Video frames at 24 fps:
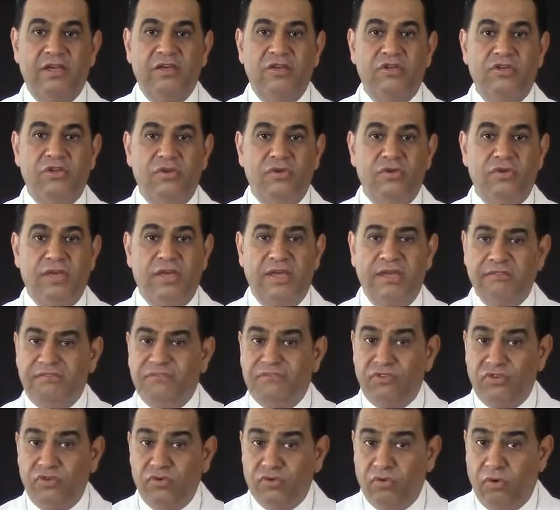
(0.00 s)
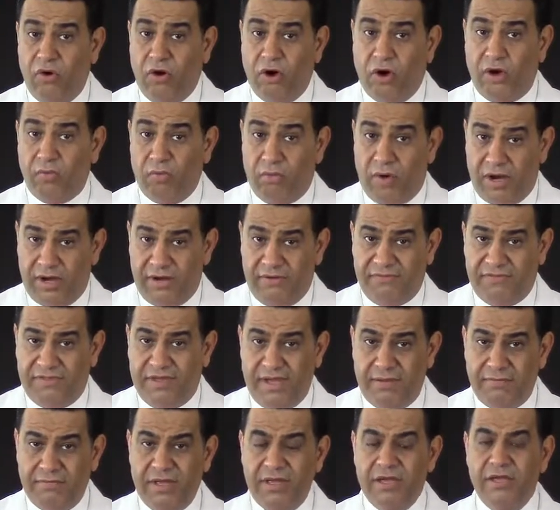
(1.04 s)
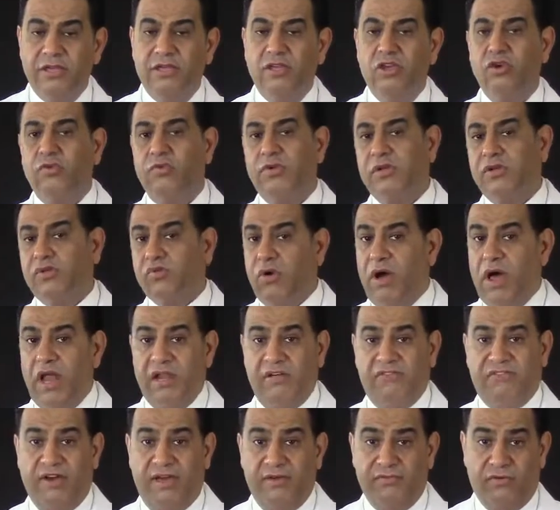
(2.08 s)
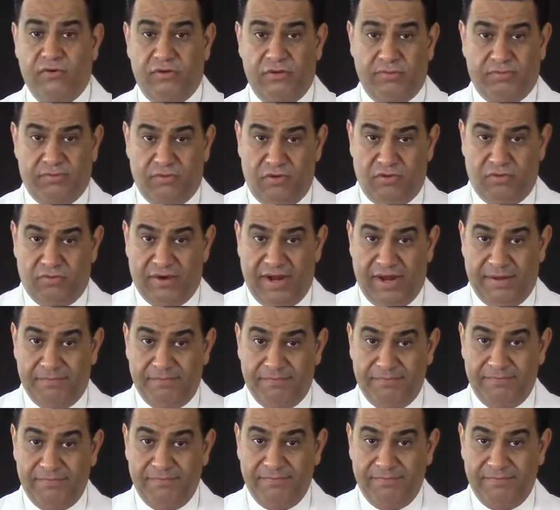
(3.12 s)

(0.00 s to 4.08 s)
You, if you are one of them, you will qualify for the program.